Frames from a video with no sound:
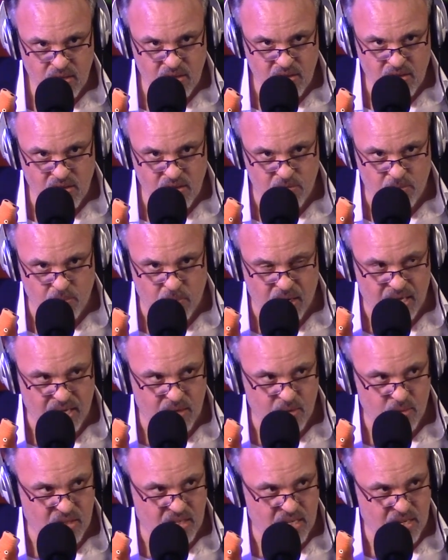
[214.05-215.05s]
of my
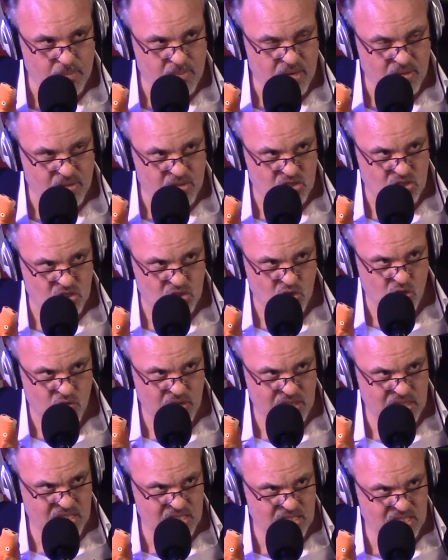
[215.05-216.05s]
elderly mother
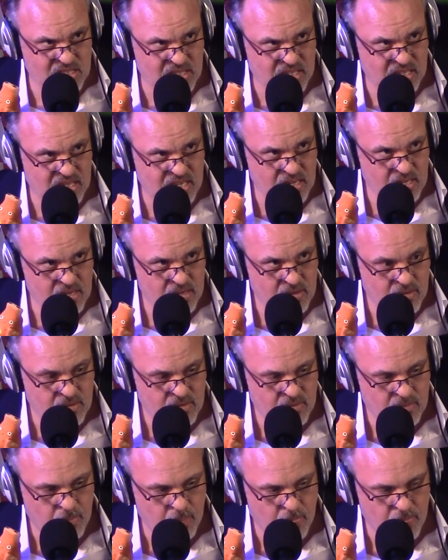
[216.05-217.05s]
snoring distantly
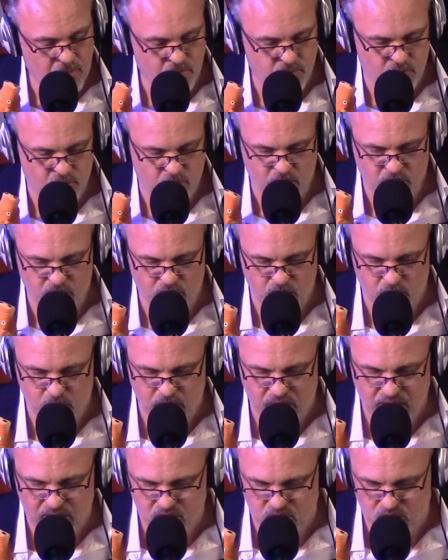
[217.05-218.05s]
from the room
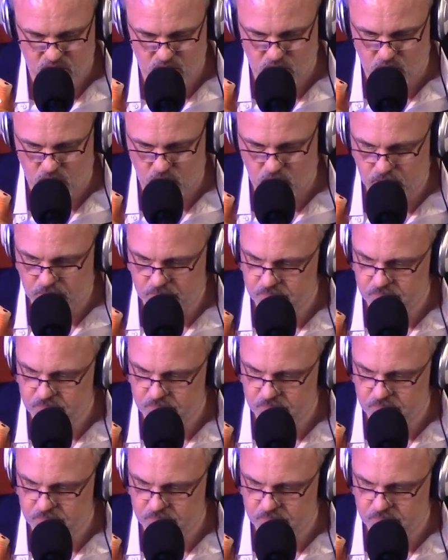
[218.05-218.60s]
next door.